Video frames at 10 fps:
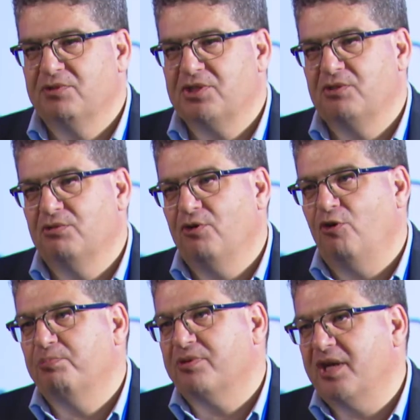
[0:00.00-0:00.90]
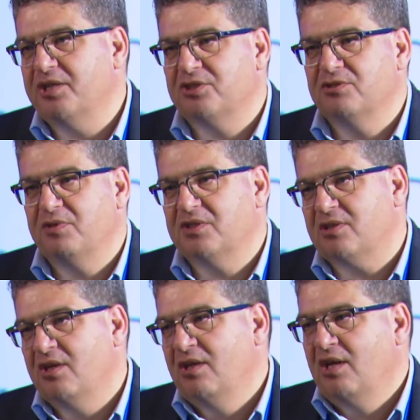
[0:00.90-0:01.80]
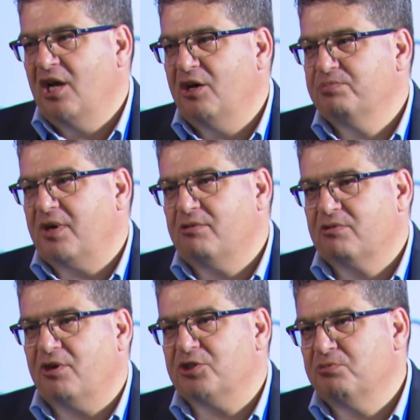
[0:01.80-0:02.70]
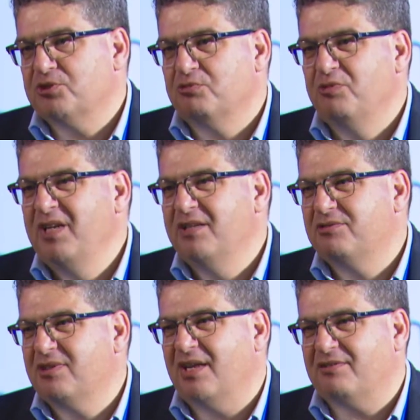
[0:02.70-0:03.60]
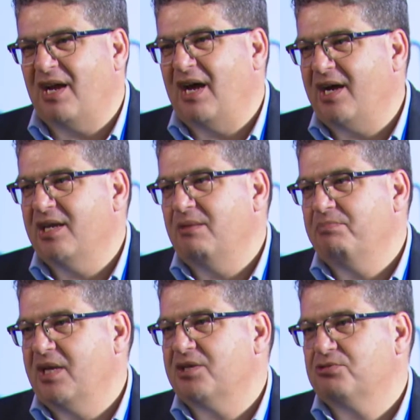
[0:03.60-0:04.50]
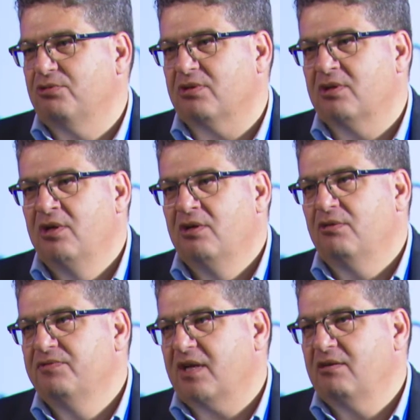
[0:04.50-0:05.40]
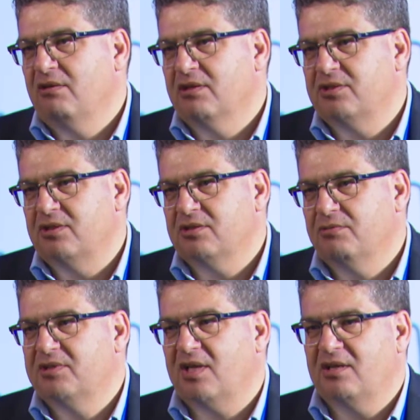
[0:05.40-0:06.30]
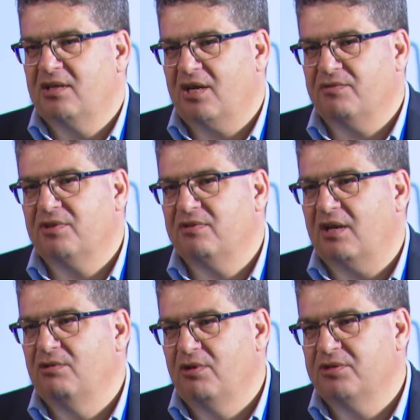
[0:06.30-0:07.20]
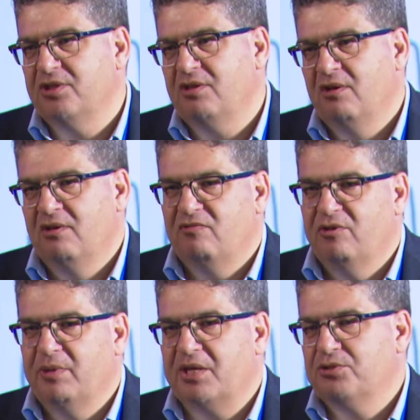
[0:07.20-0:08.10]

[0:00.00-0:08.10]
will see all the operations which help our customers to really to get a high NPS score on technology. So we're taking care of the technology. We'll make